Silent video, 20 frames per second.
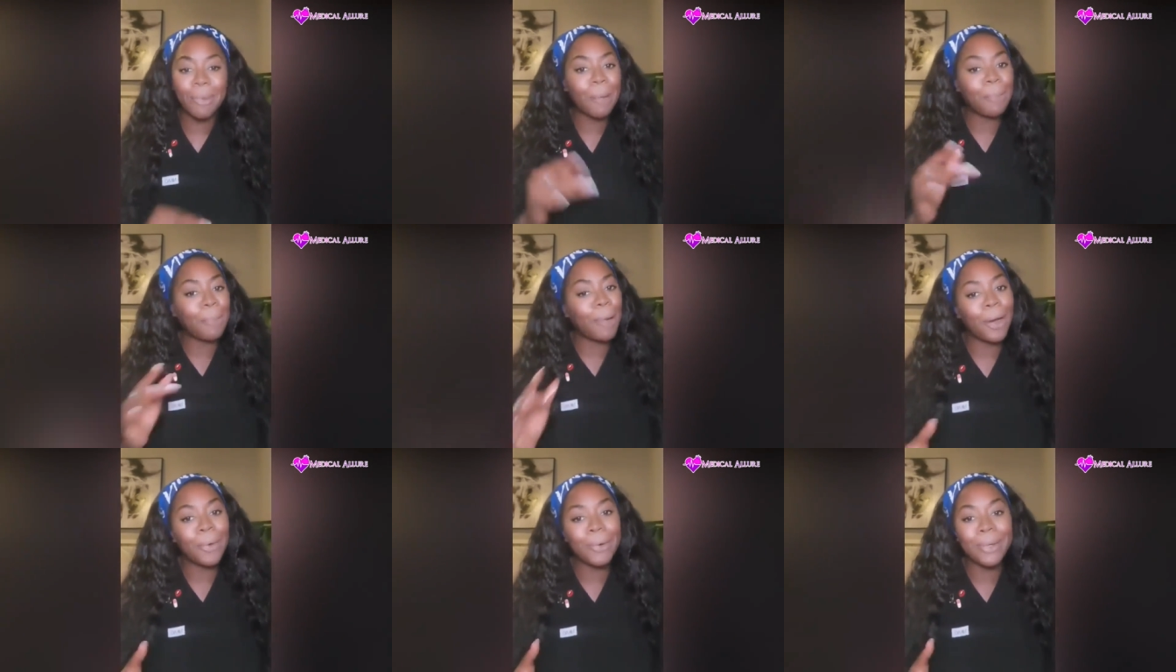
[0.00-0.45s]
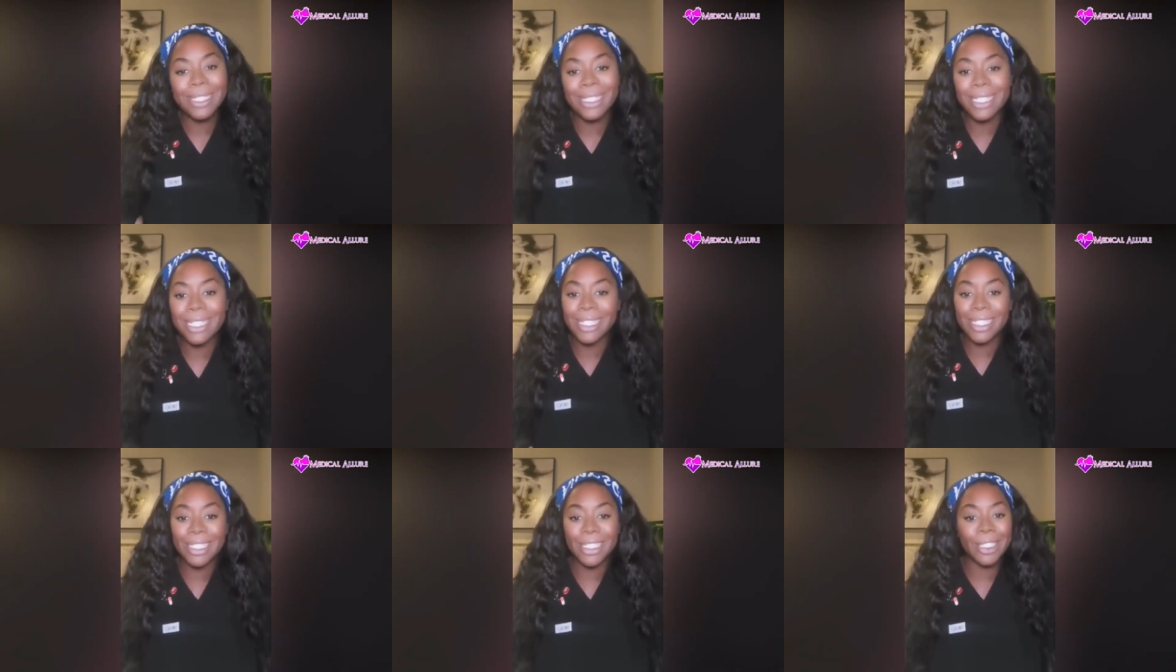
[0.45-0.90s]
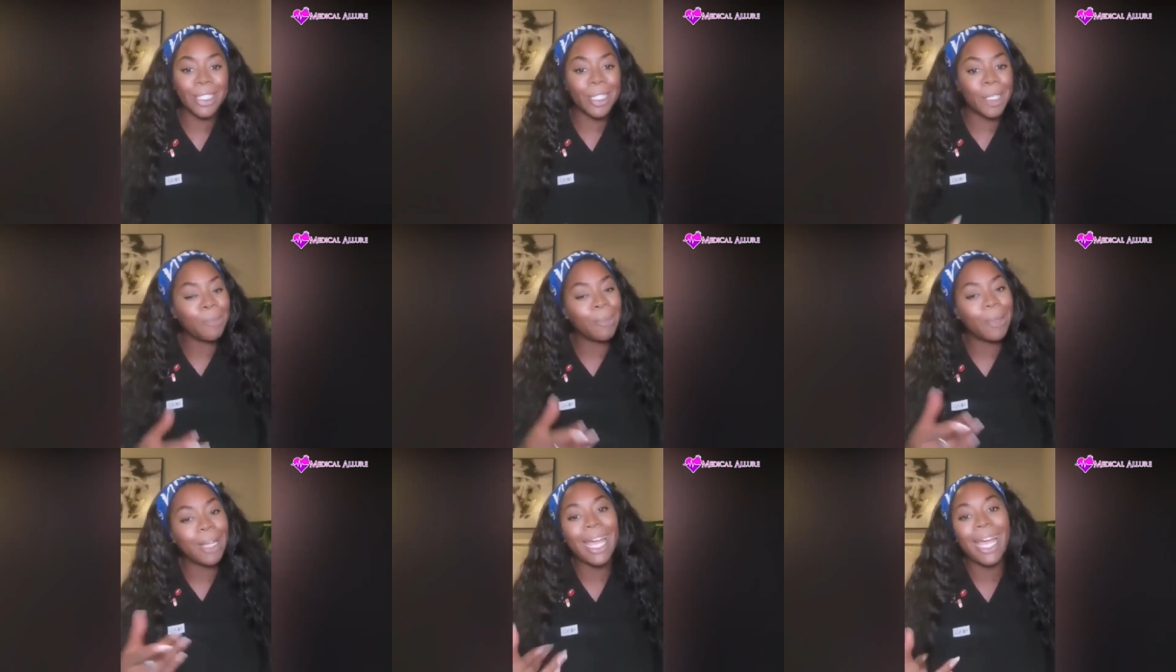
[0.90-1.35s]
I'm always in the
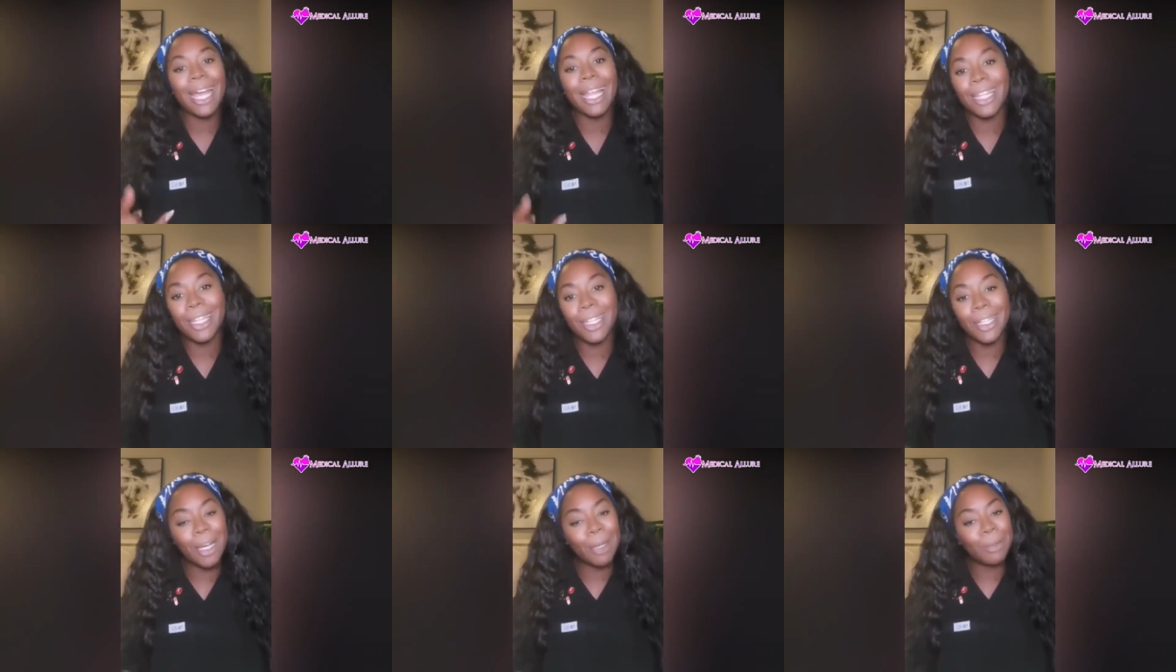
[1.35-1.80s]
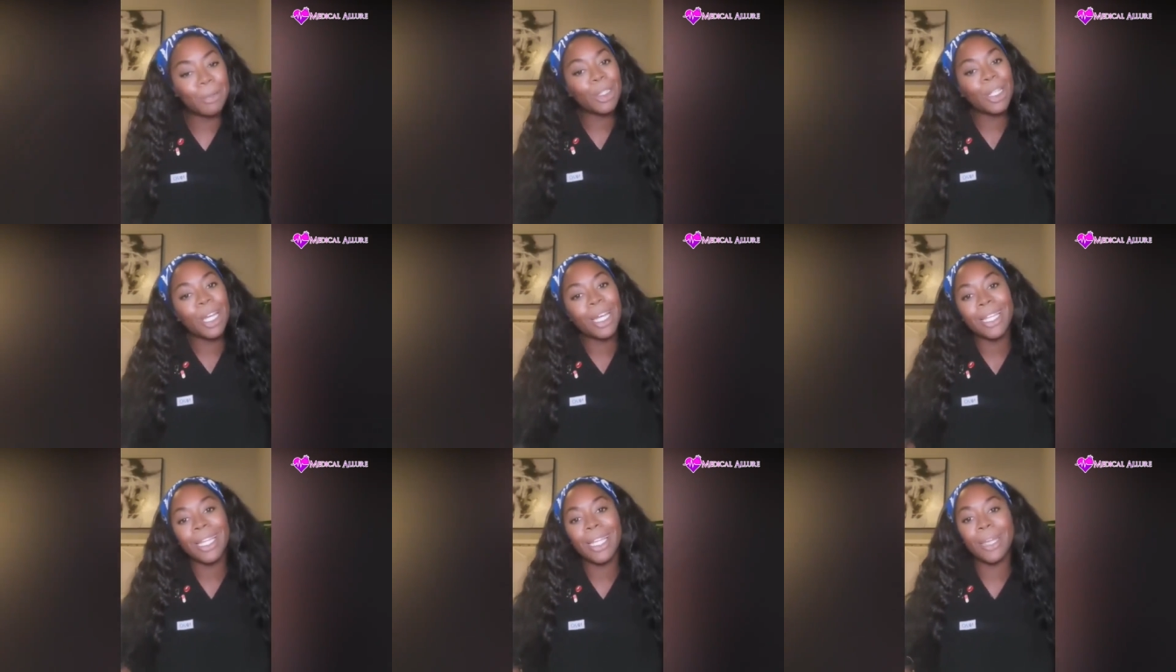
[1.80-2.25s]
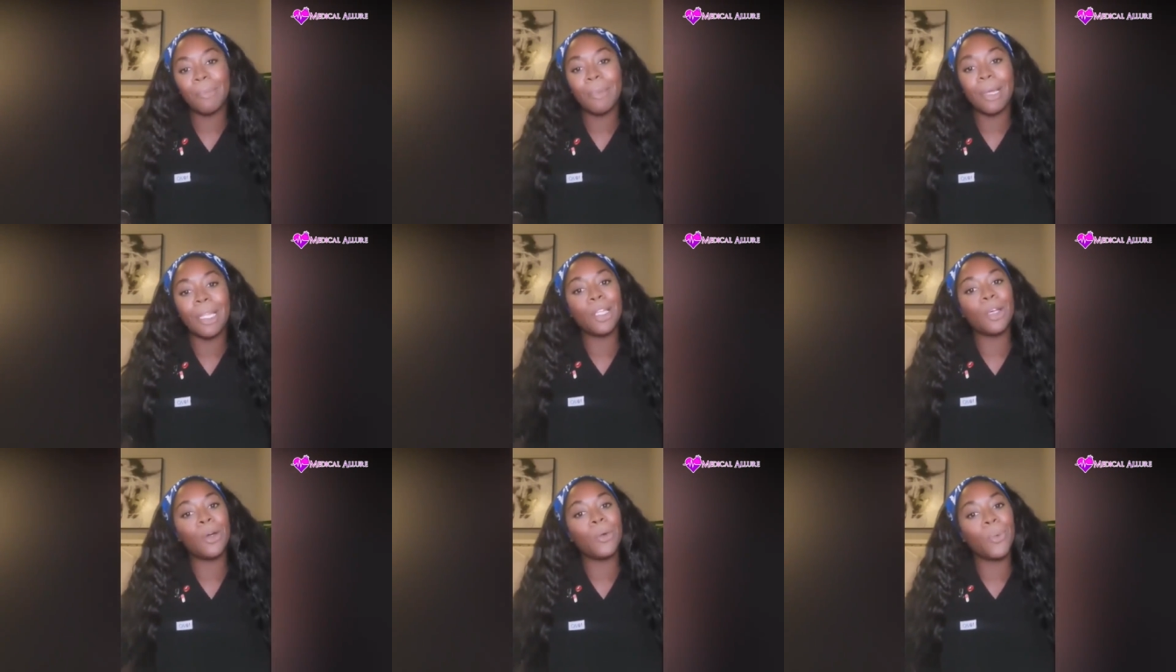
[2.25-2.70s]
gym. I'm trying to get
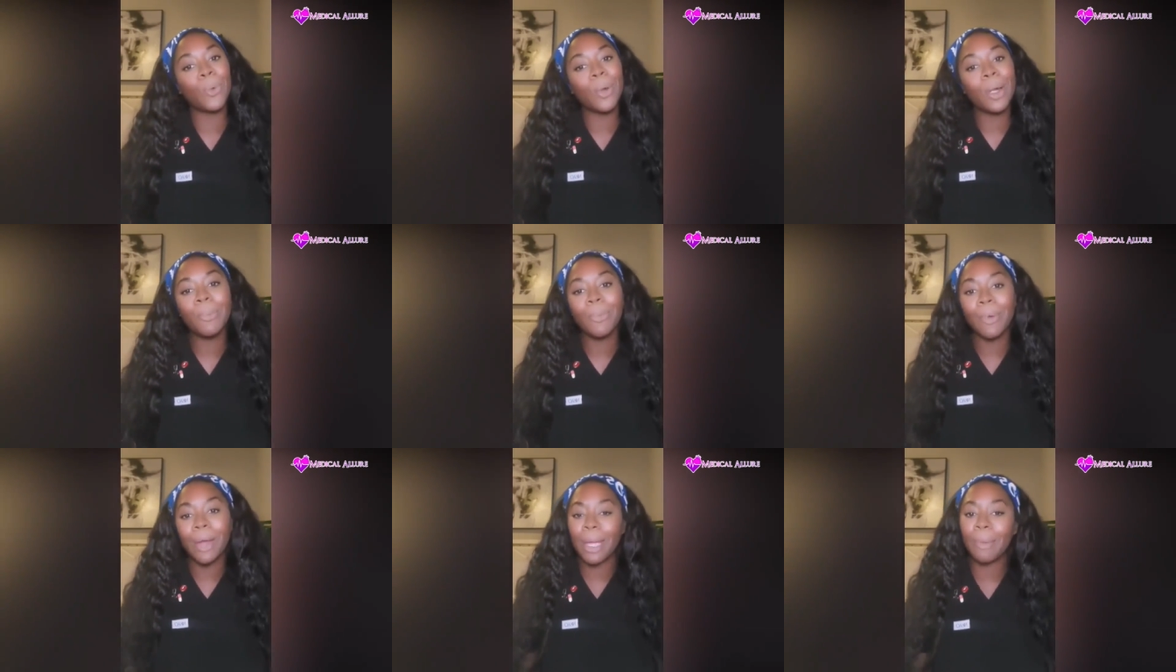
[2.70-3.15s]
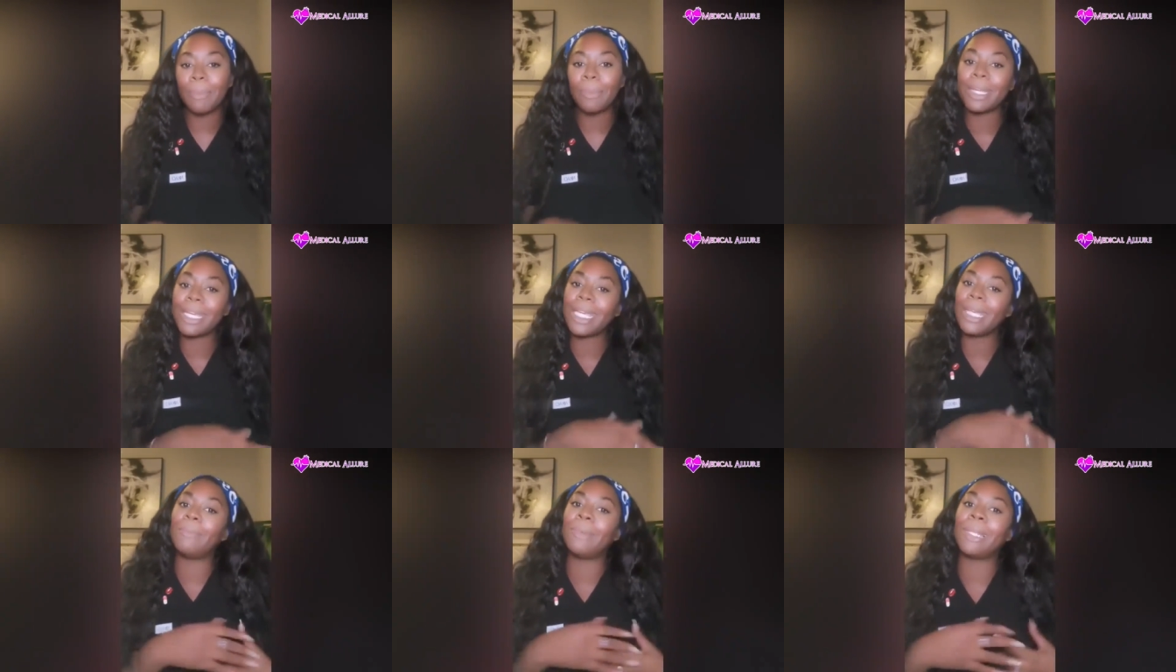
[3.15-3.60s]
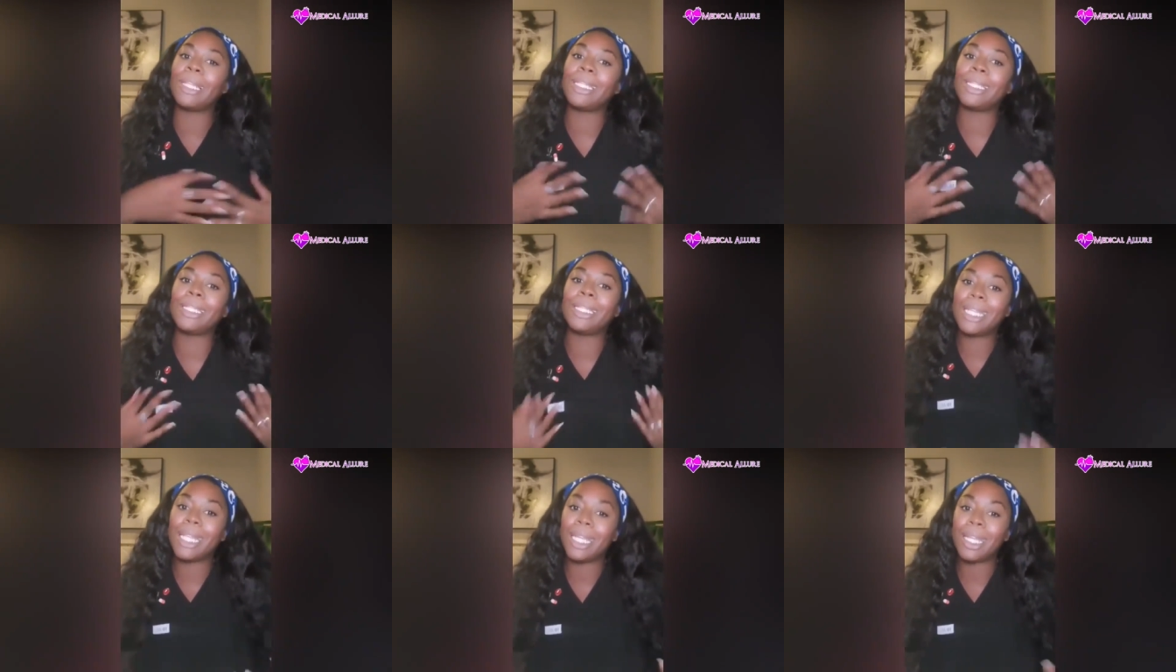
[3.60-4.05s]
my little rump right, but keep my
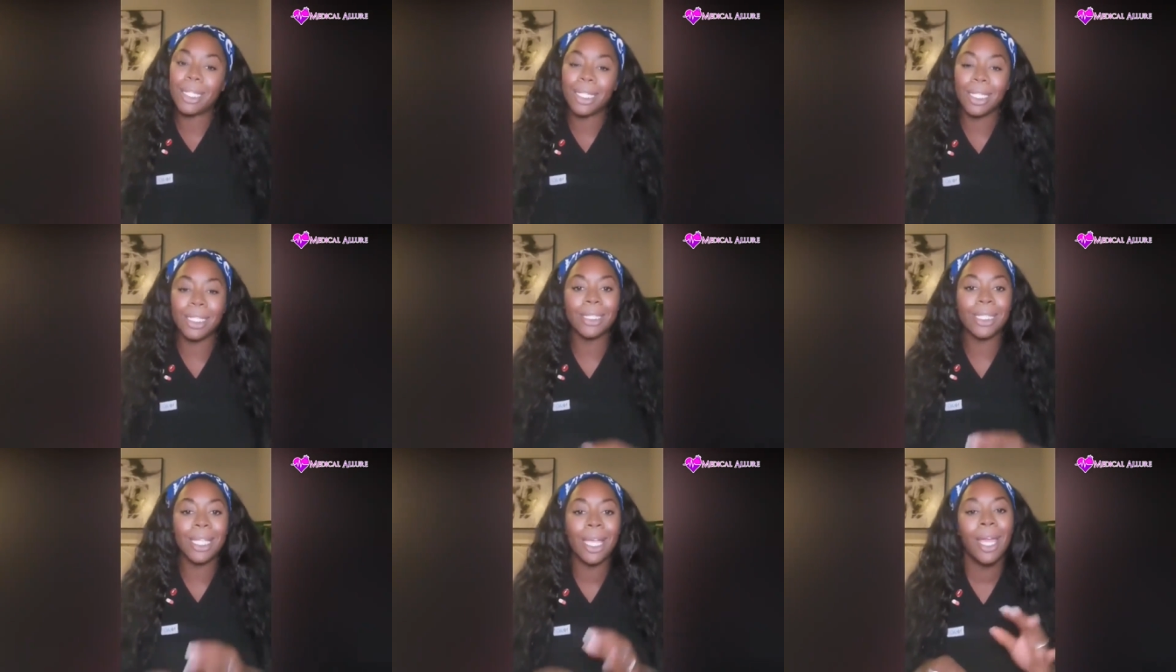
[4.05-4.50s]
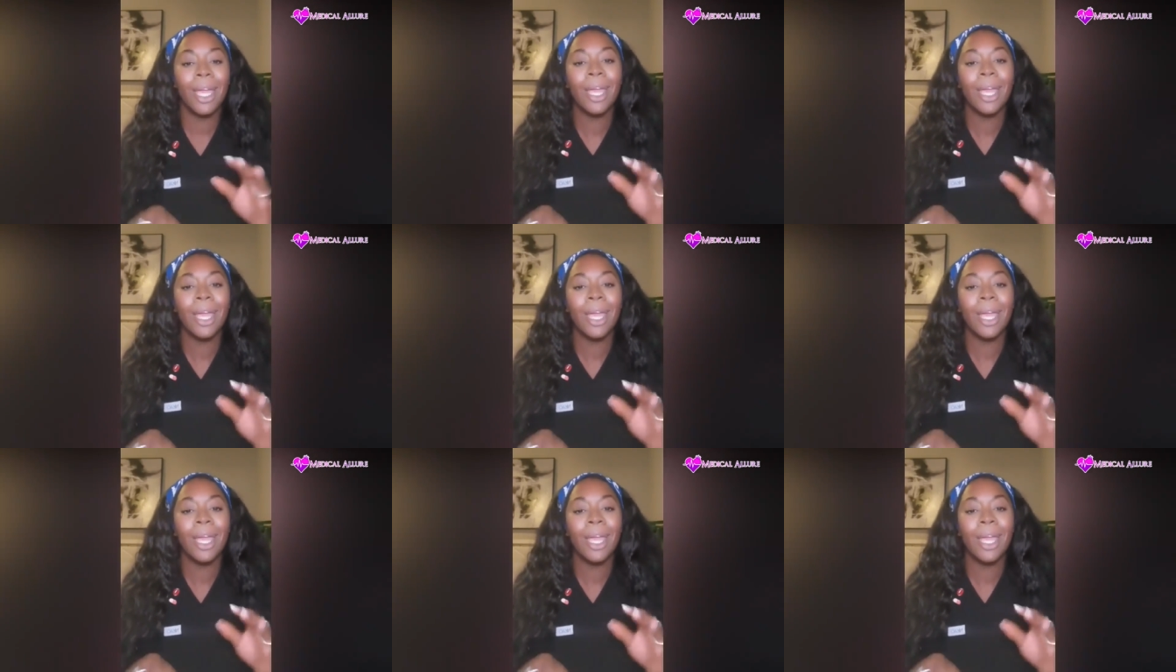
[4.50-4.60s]
little thickness.